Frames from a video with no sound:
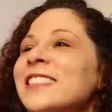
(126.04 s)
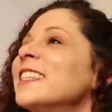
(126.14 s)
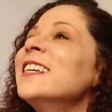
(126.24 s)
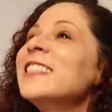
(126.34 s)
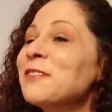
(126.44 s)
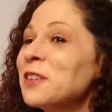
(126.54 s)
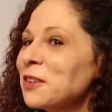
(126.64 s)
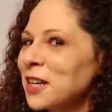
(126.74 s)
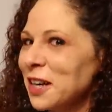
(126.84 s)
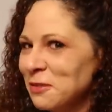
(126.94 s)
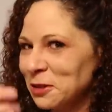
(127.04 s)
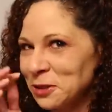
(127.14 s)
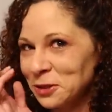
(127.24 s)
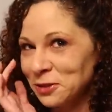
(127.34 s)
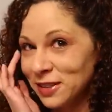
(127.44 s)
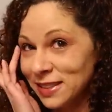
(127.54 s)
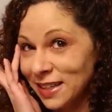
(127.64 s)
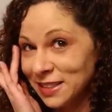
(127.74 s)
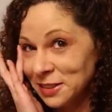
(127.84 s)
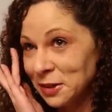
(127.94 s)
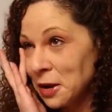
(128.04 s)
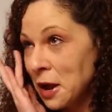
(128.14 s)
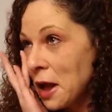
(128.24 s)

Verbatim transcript: Jeez, I've never got emotional over a tattoo.